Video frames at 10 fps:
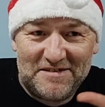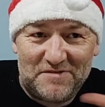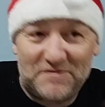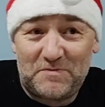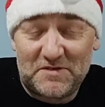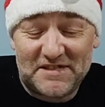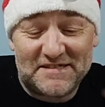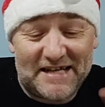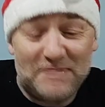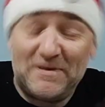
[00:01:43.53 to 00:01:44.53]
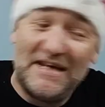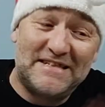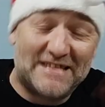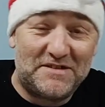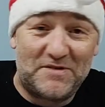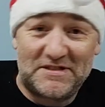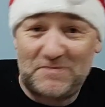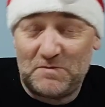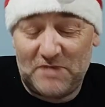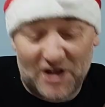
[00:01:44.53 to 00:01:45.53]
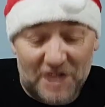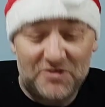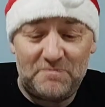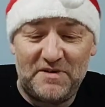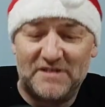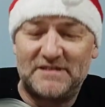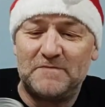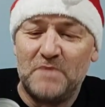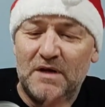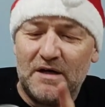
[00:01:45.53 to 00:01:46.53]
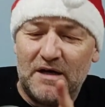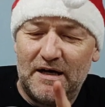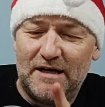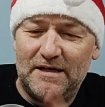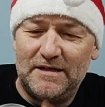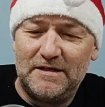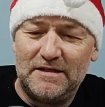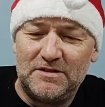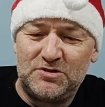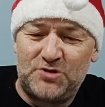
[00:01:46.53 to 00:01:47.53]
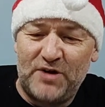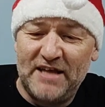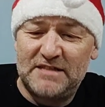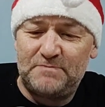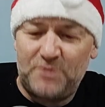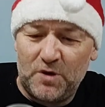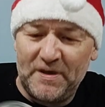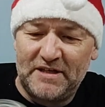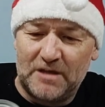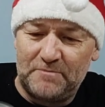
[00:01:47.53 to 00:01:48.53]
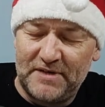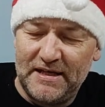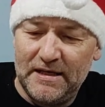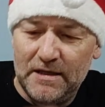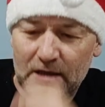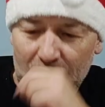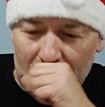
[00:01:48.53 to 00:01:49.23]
50% IPAs and the rest will be other beers. Uh, Drake's Brewing Company.